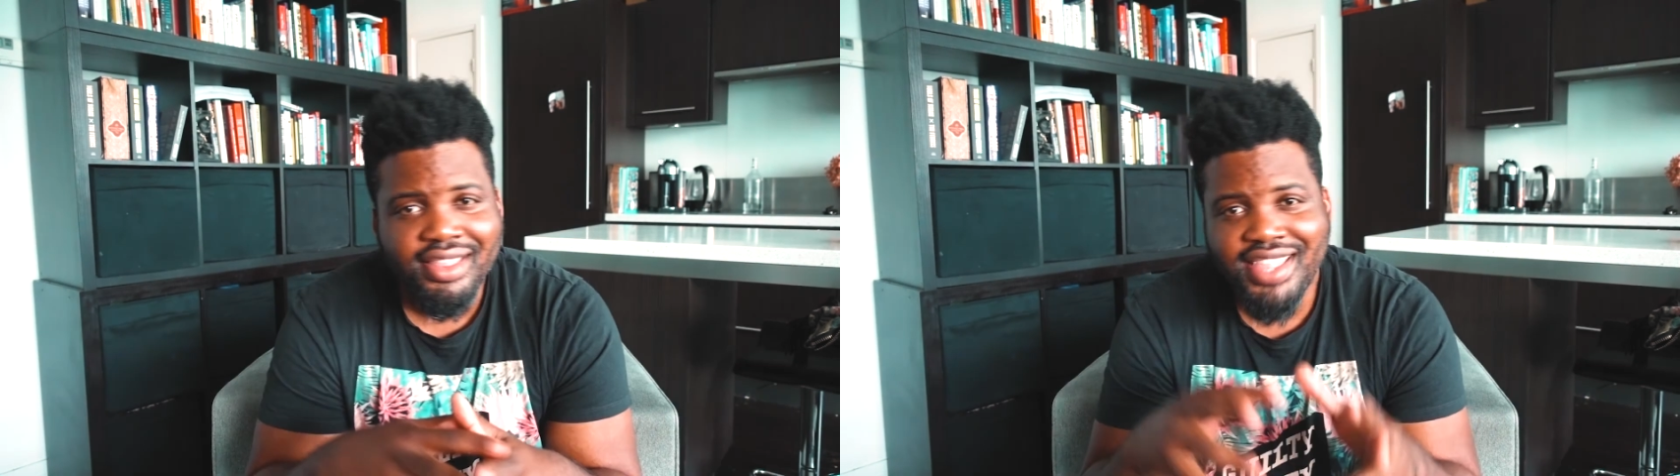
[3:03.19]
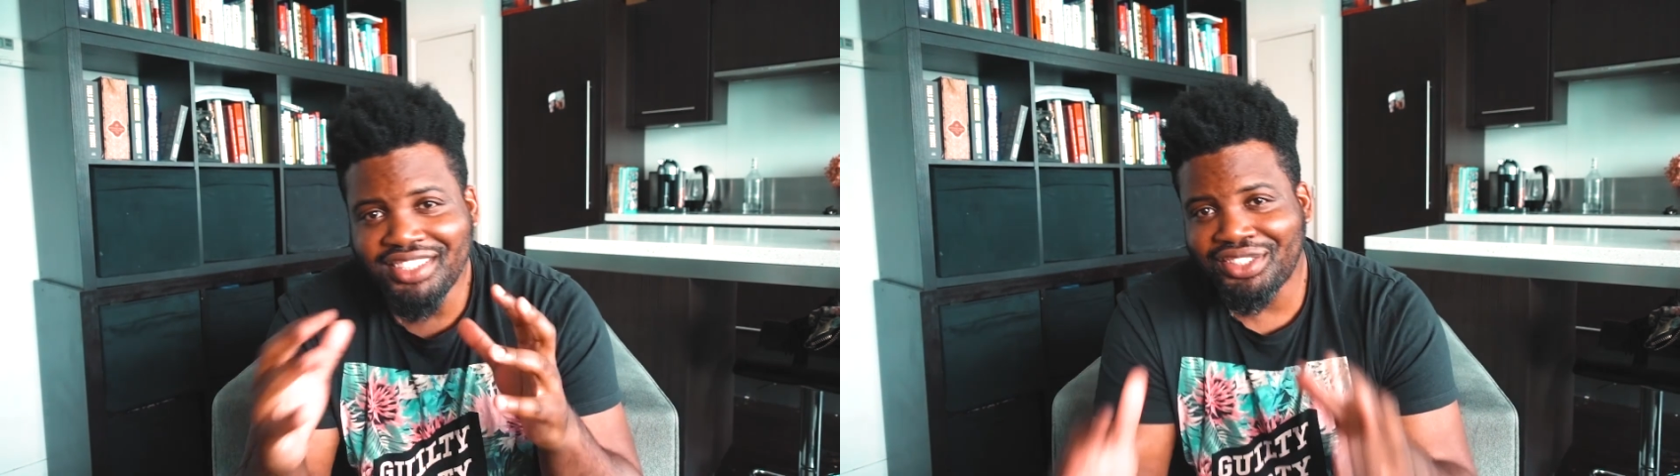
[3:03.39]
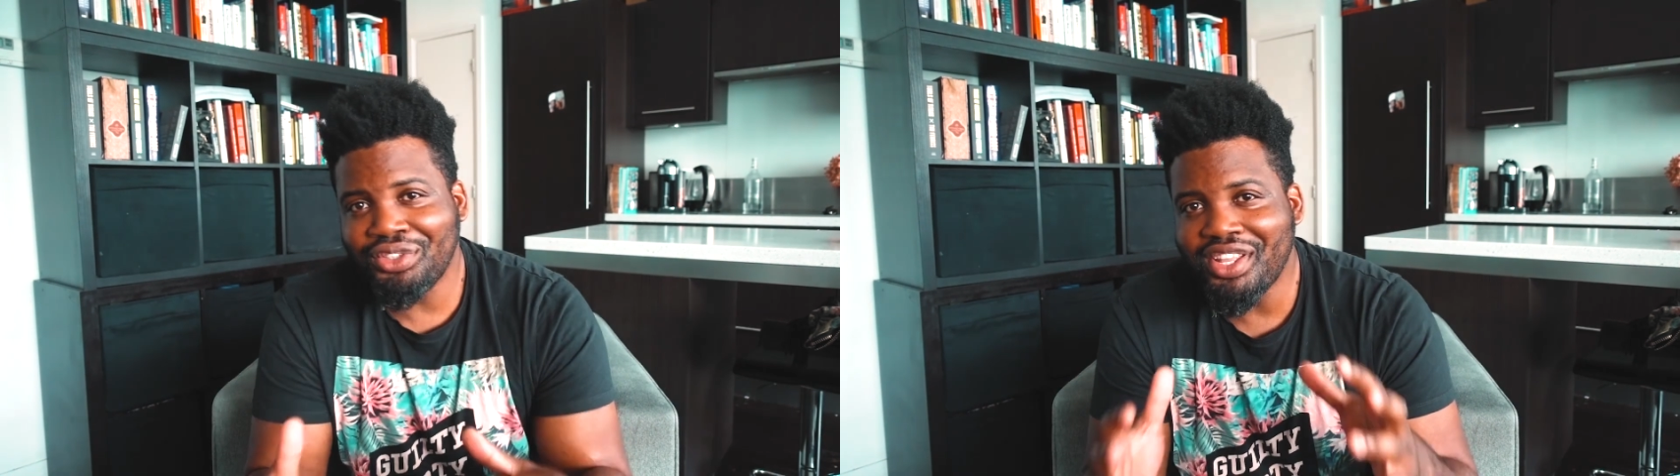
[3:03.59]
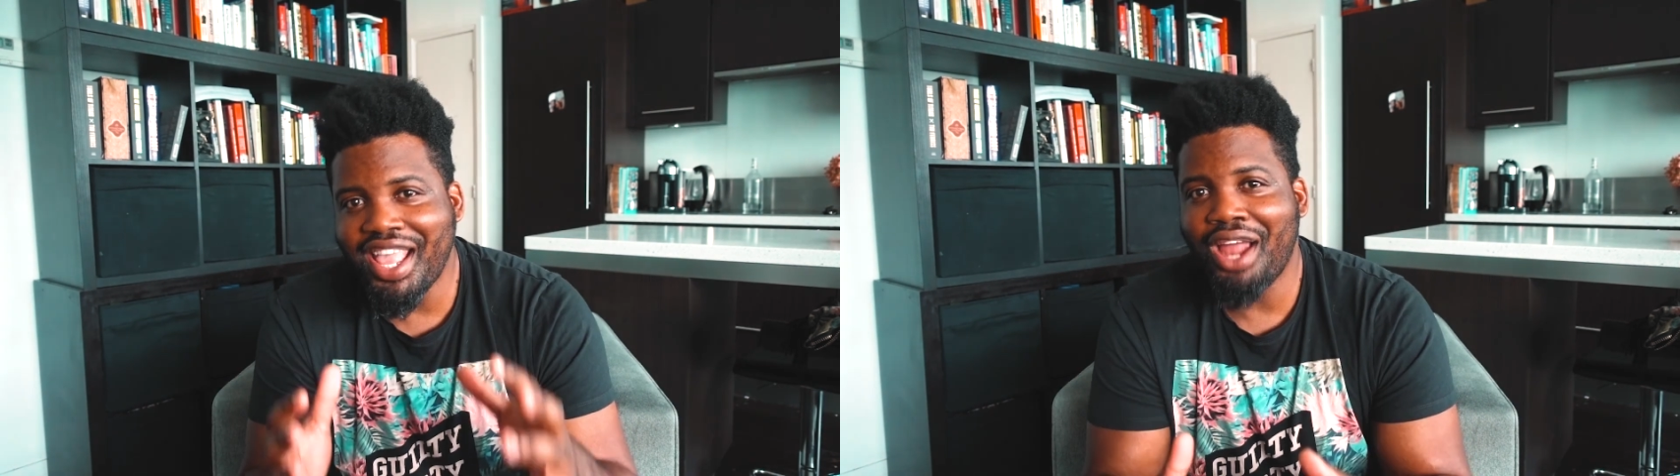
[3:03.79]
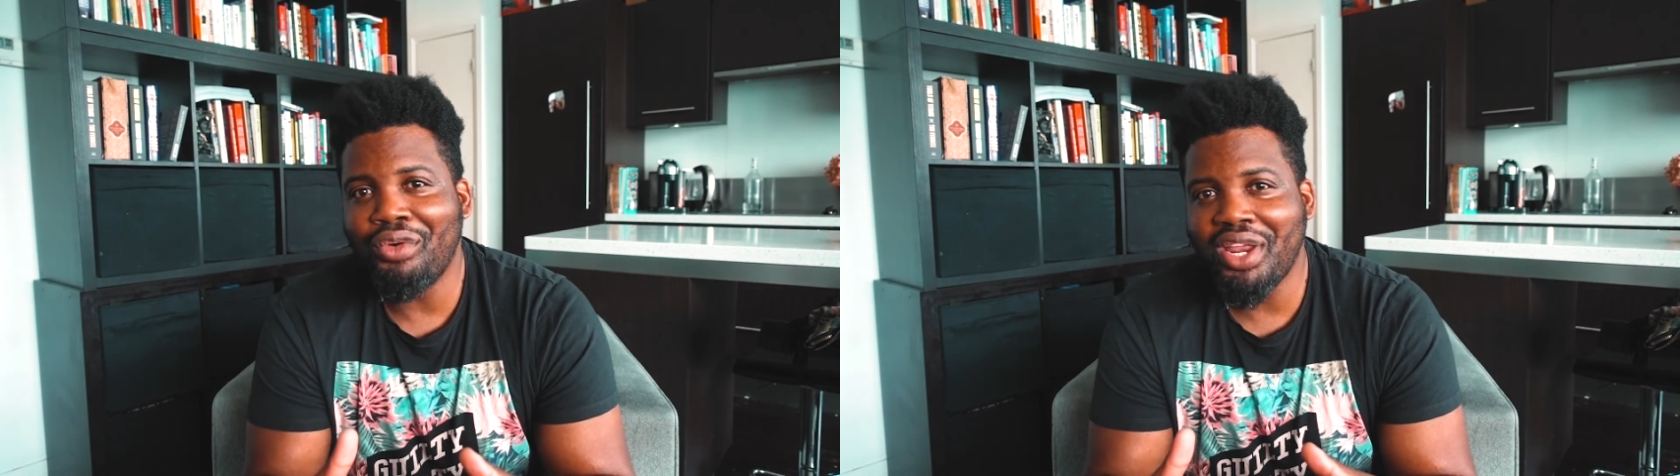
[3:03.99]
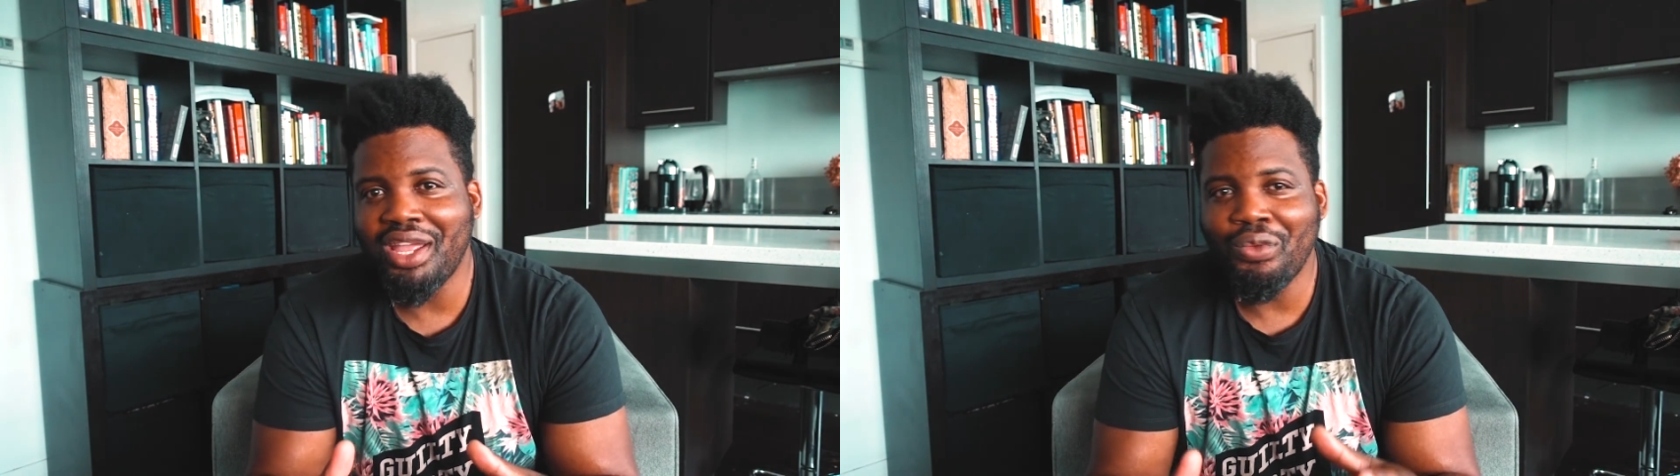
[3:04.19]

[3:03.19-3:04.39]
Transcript: Next to the gallery